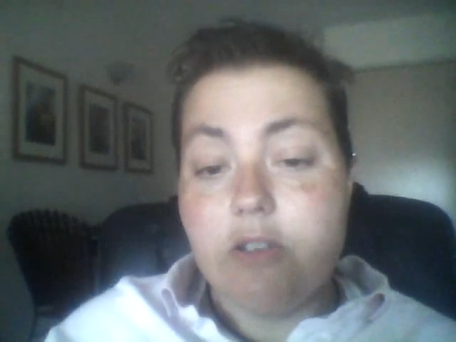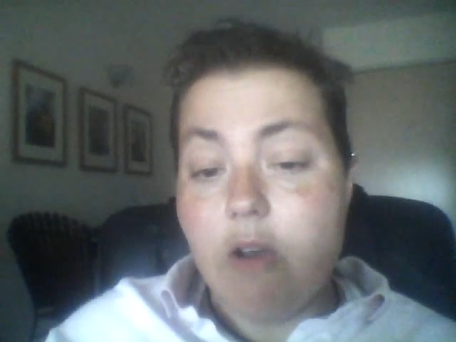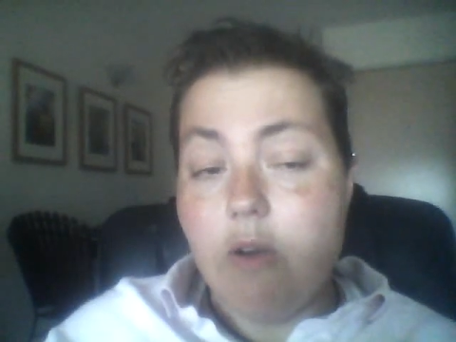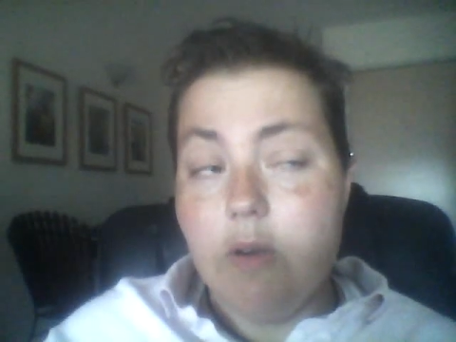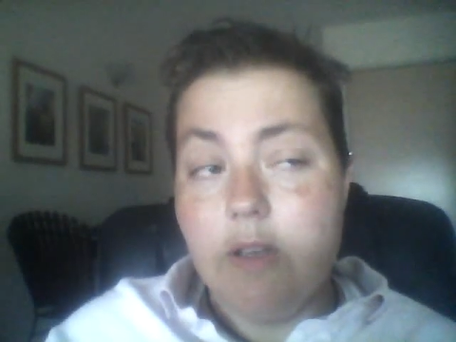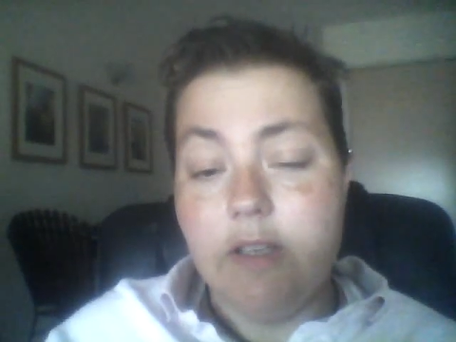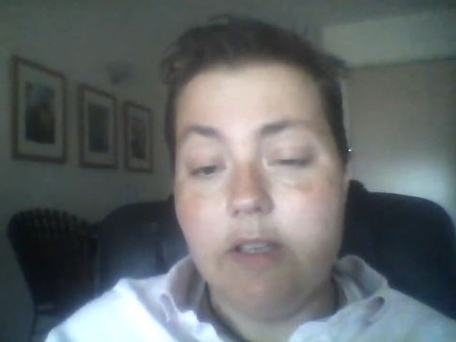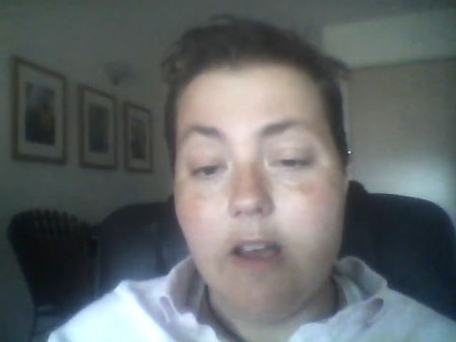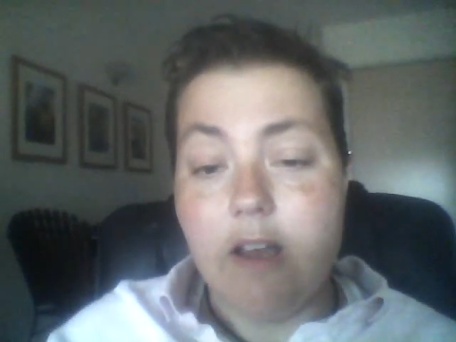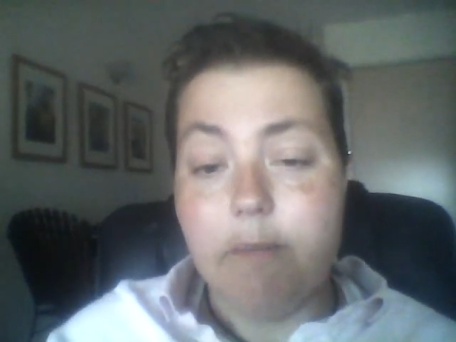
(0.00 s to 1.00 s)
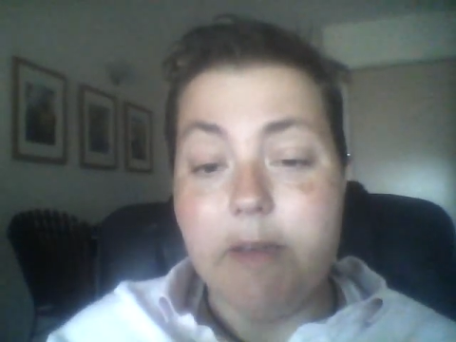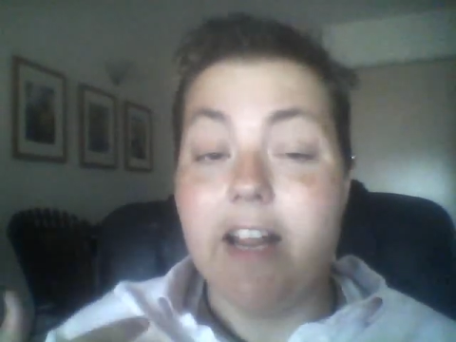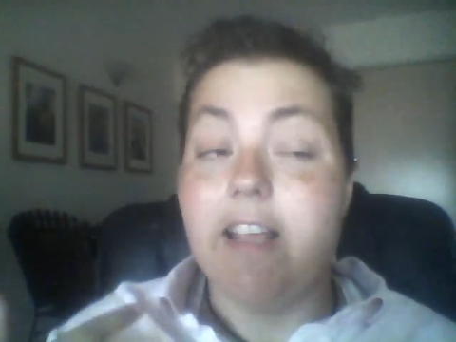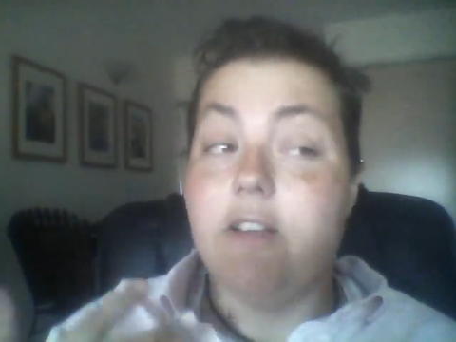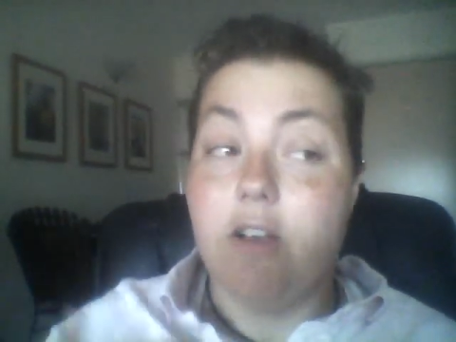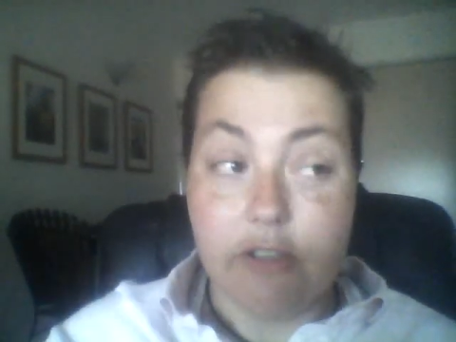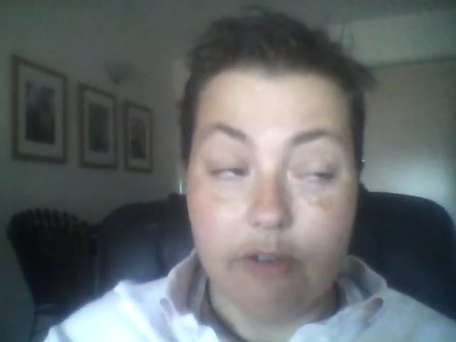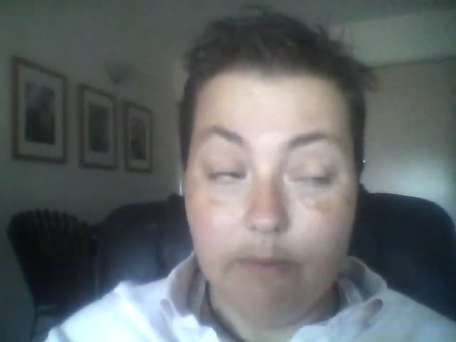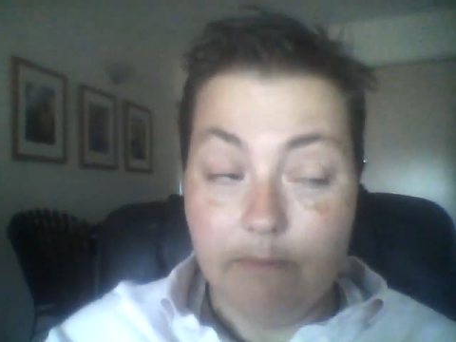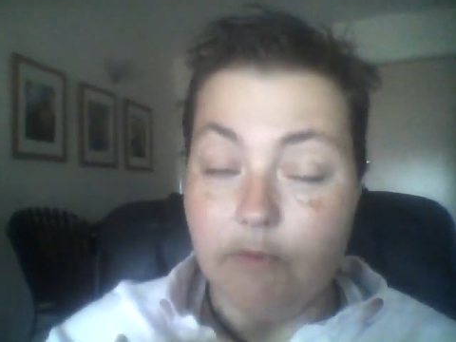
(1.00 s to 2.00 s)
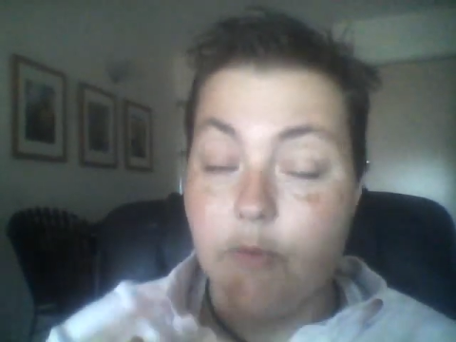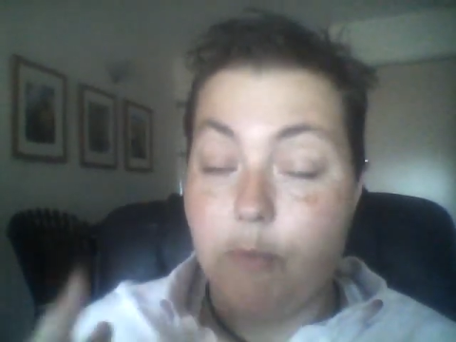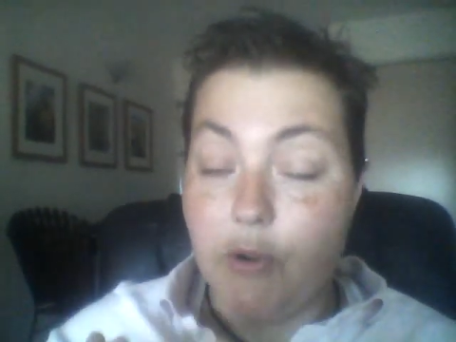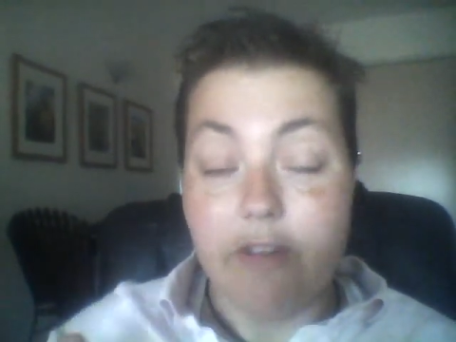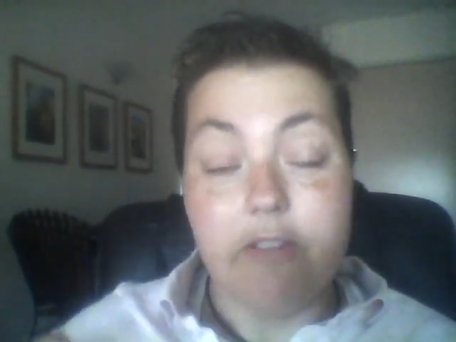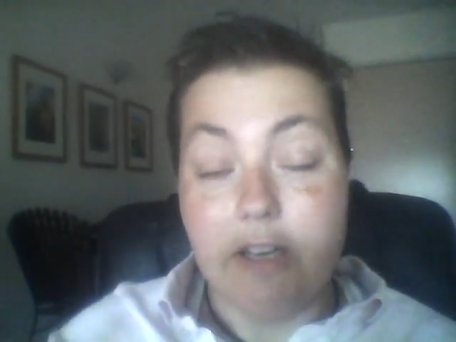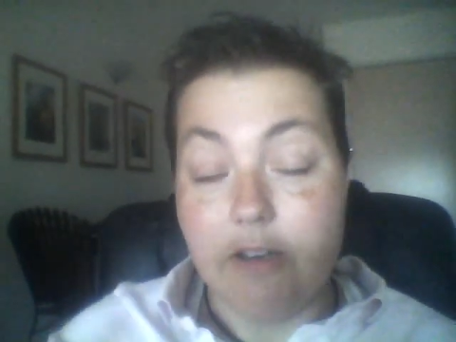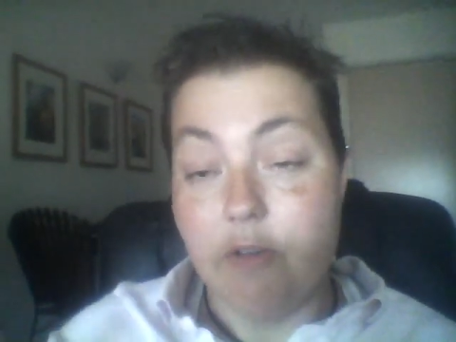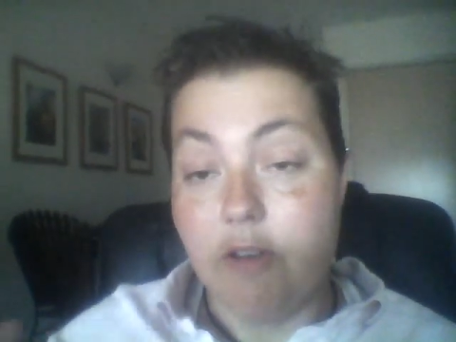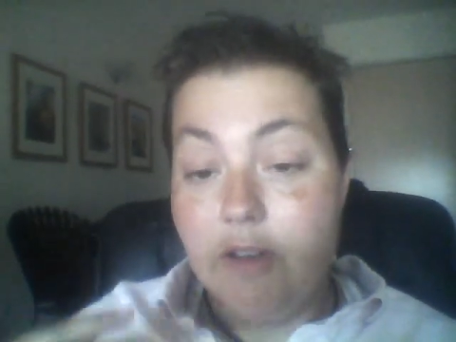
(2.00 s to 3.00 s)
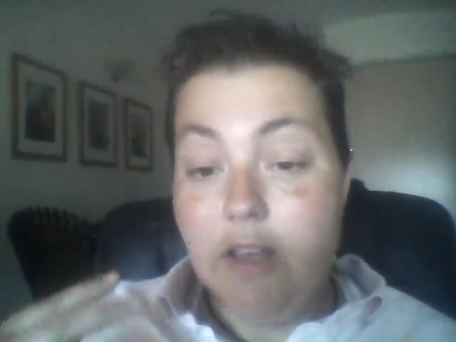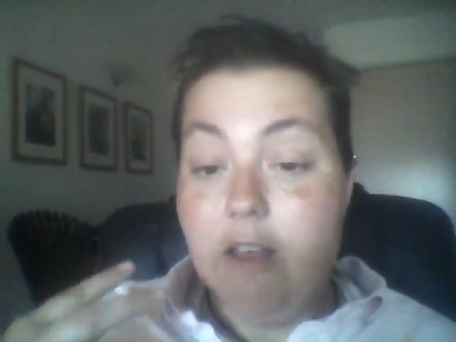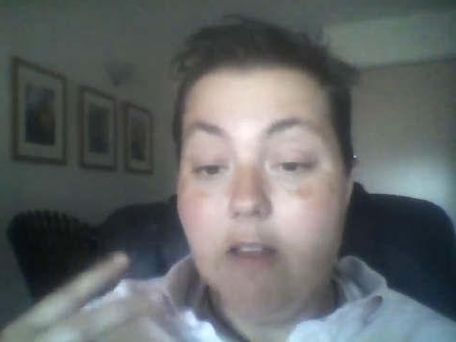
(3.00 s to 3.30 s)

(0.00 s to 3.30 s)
So, and I also want to point out that I know that